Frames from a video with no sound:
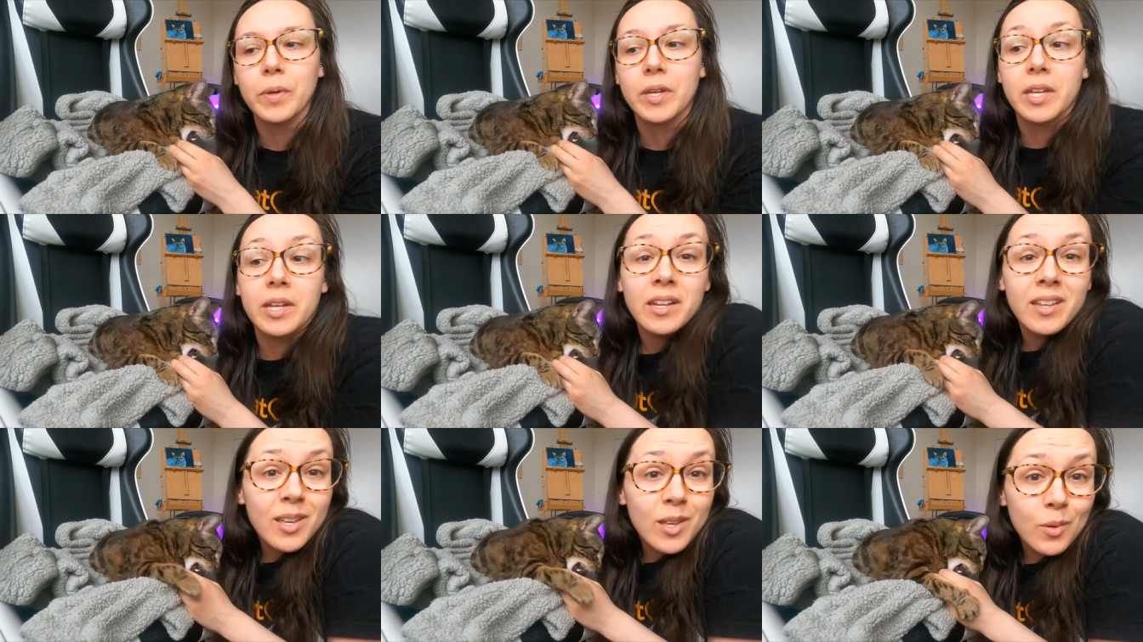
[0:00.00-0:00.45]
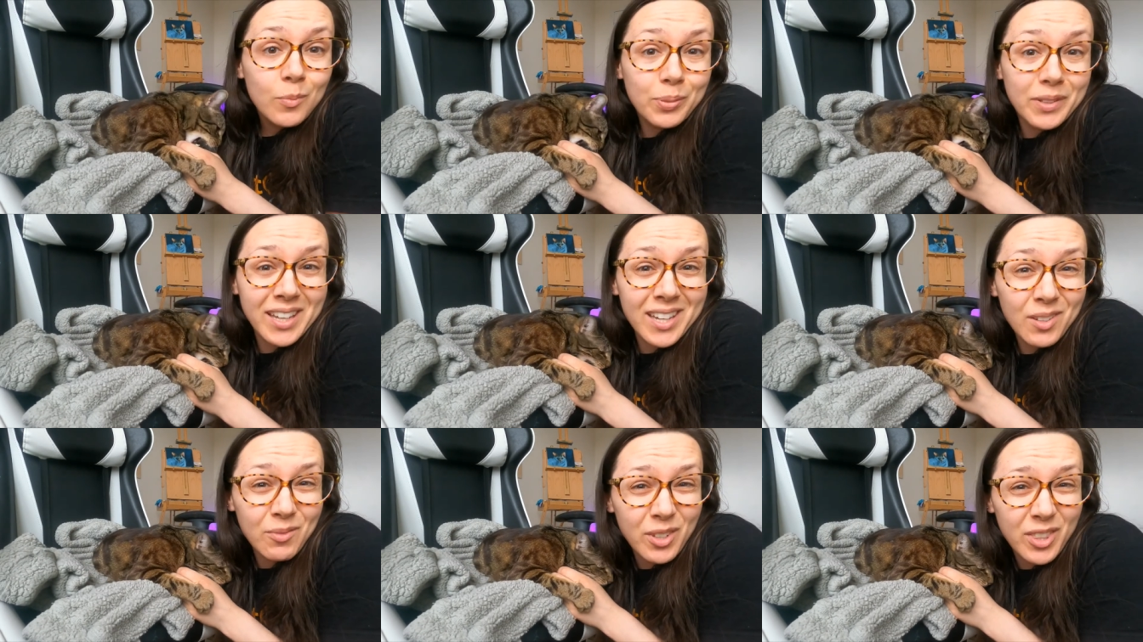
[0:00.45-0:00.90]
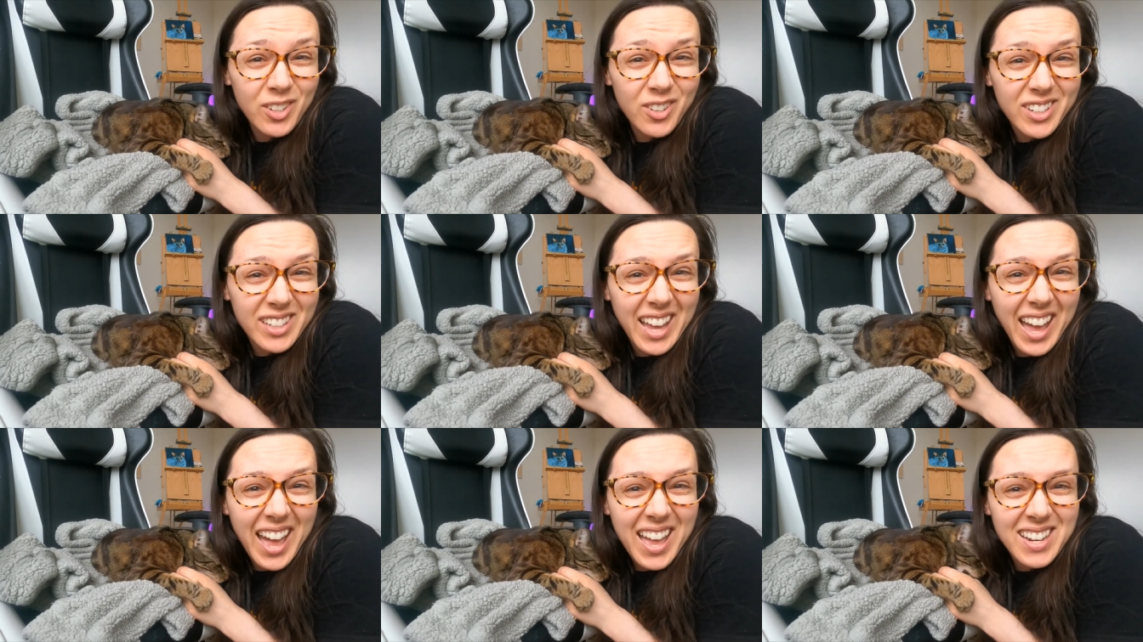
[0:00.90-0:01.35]
but playing with your
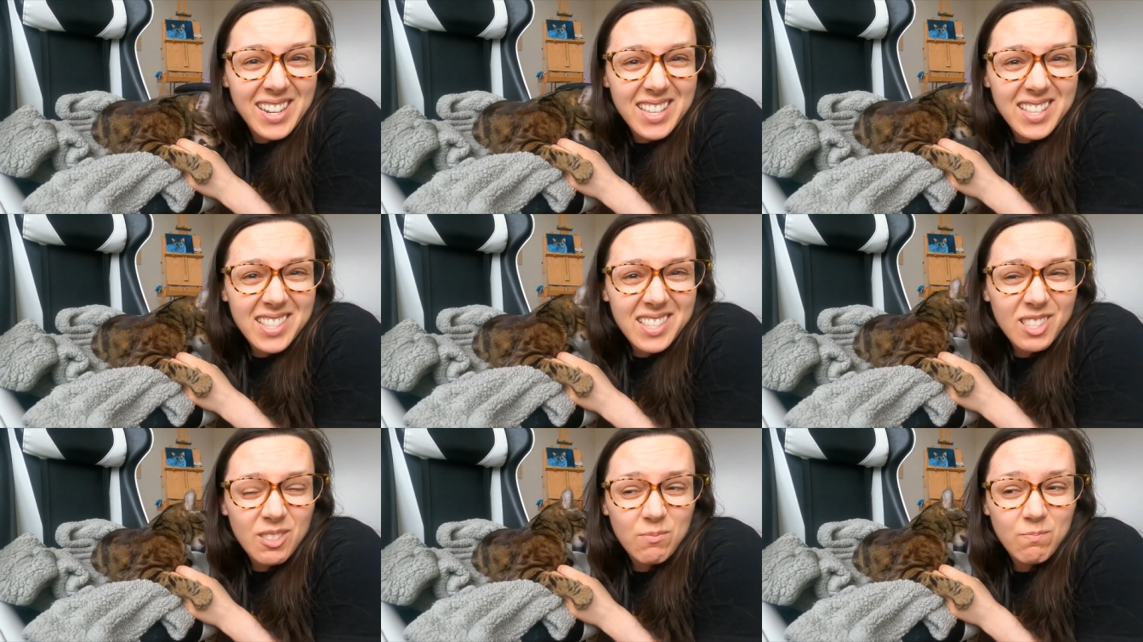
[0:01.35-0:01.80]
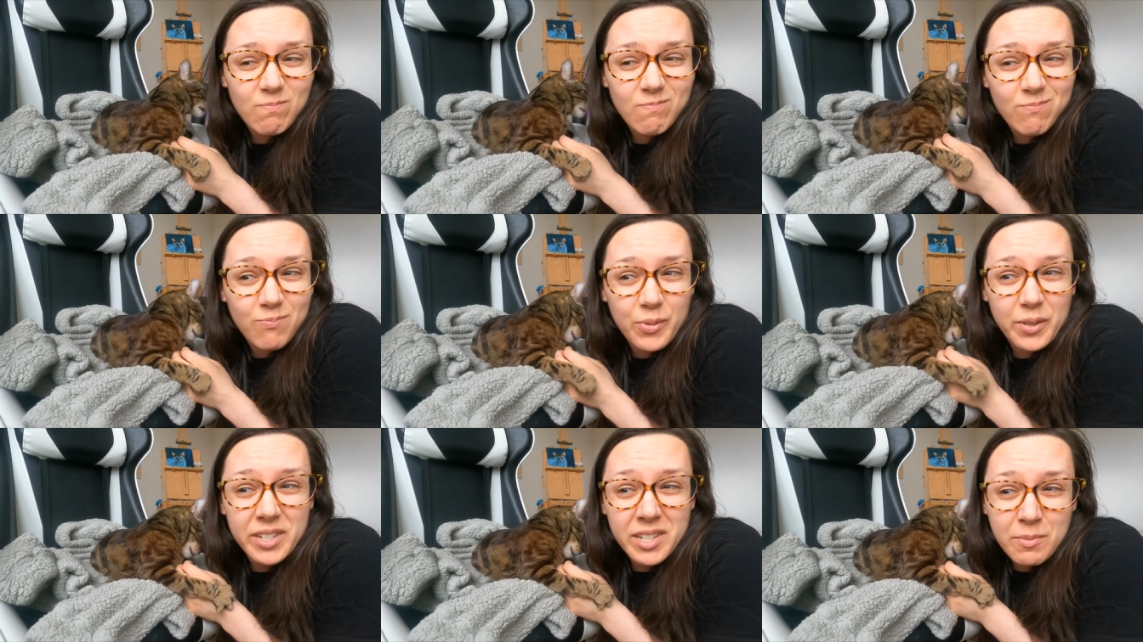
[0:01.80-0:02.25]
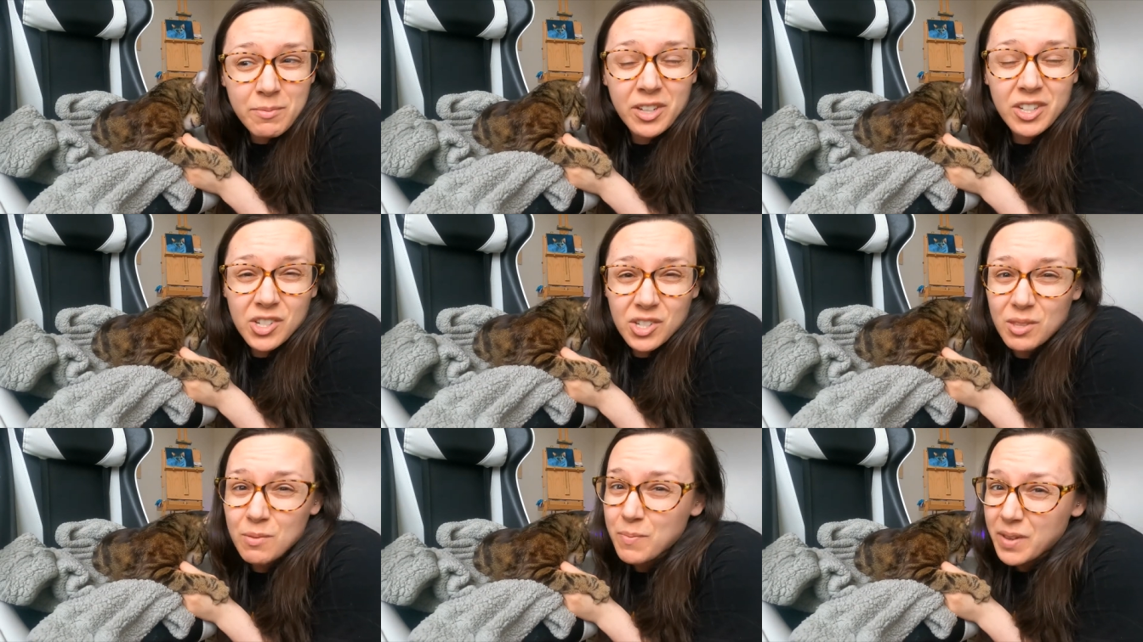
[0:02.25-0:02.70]
cat is pretty
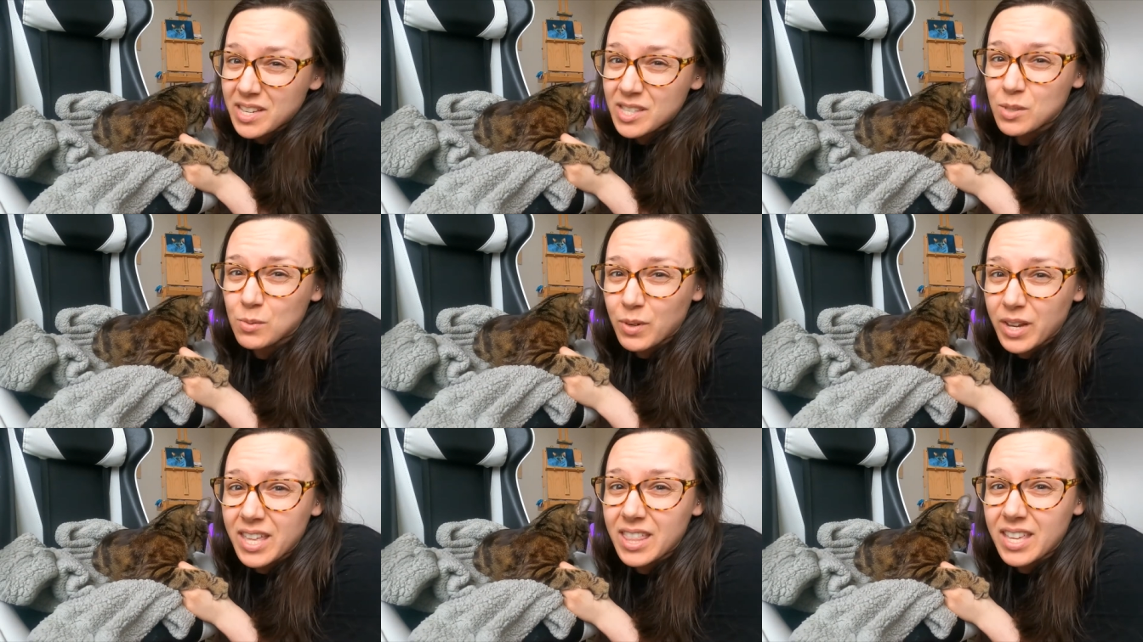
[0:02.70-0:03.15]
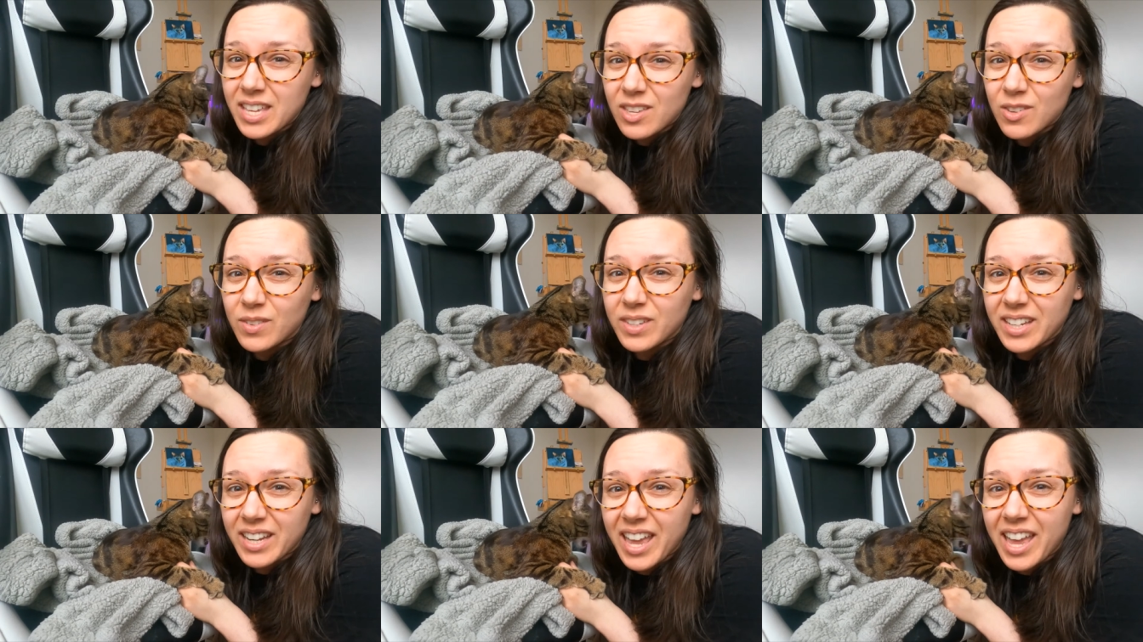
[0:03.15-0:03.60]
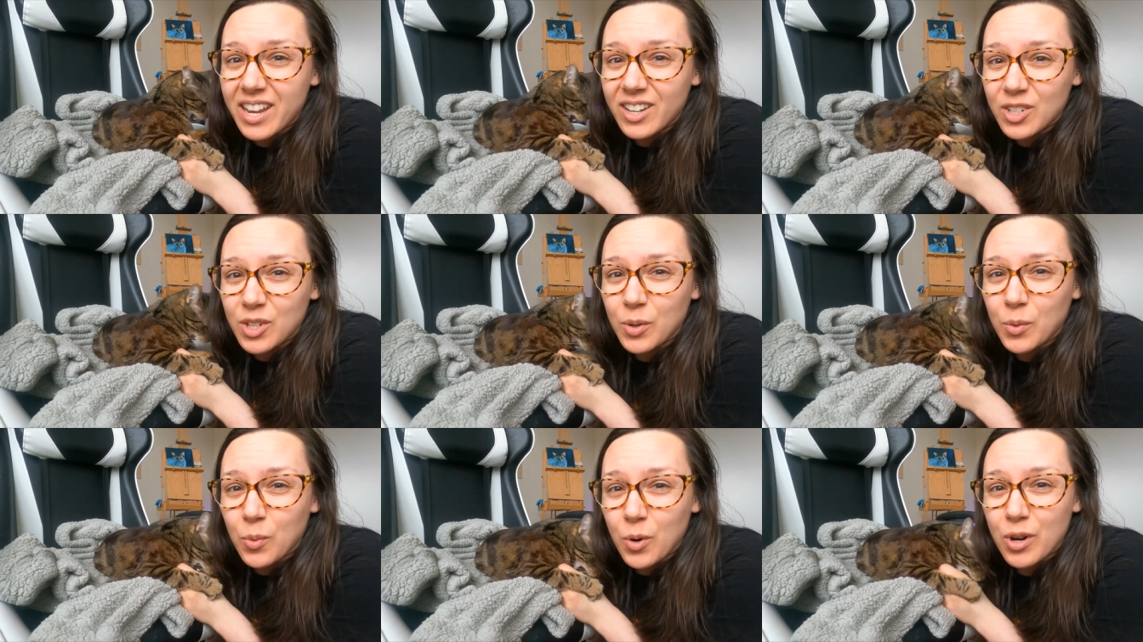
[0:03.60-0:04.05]
much the best way that you can
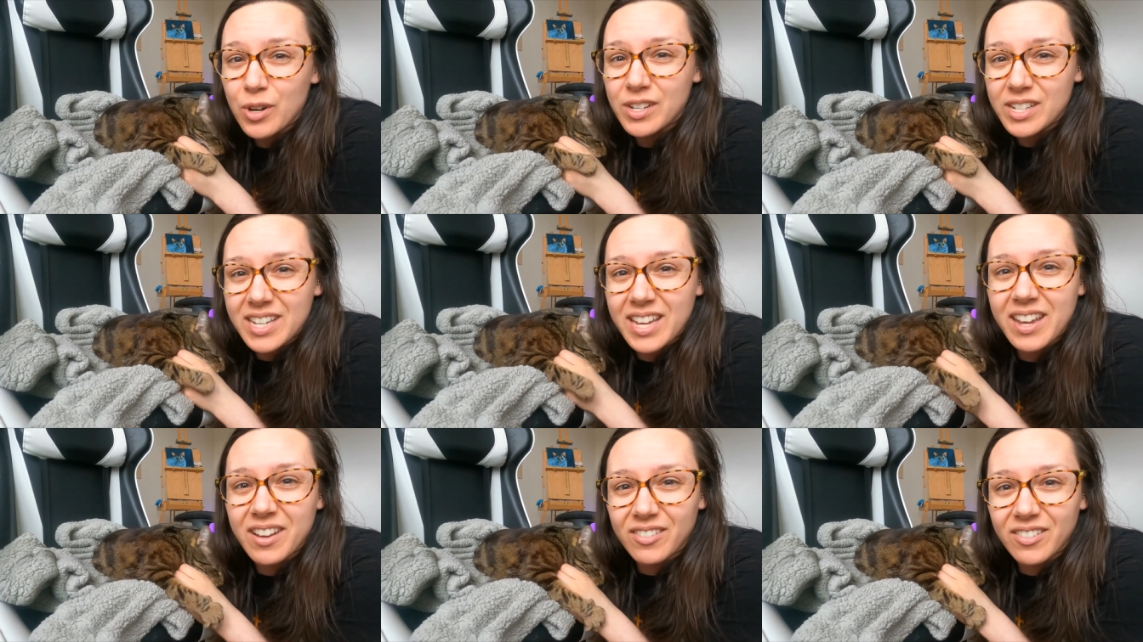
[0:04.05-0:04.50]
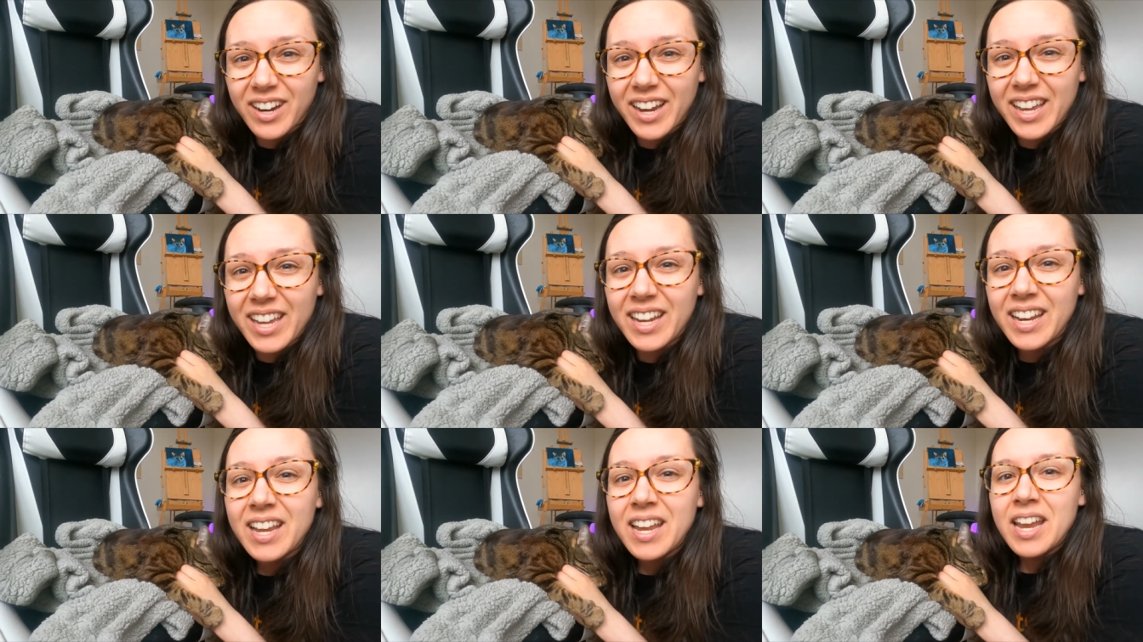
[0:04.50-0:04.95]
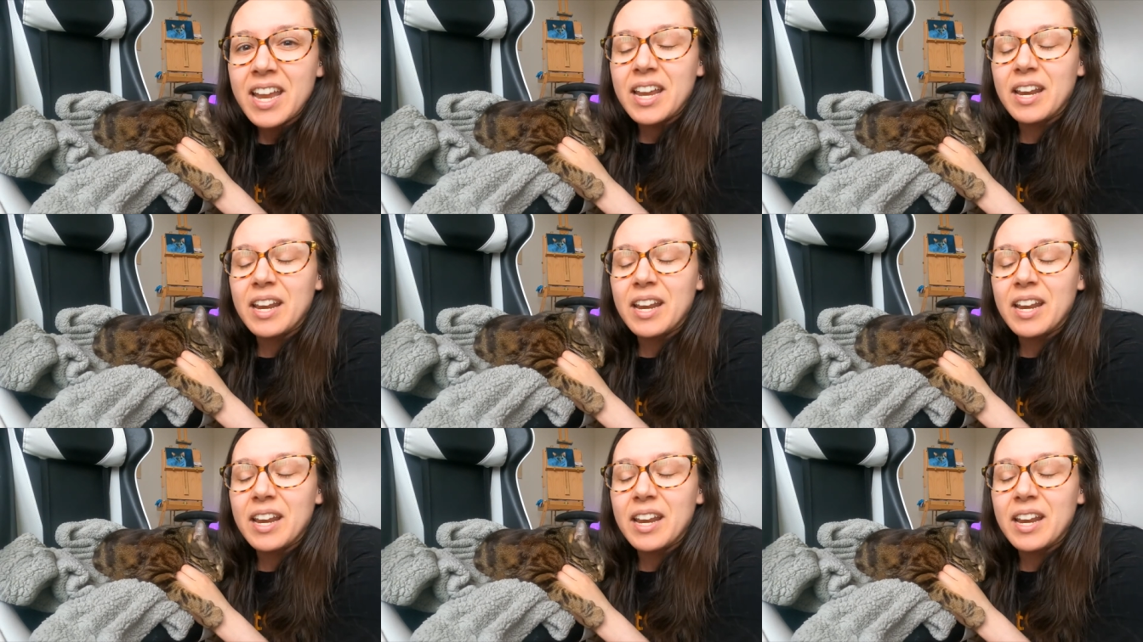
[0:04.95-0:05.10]
end your workday, right?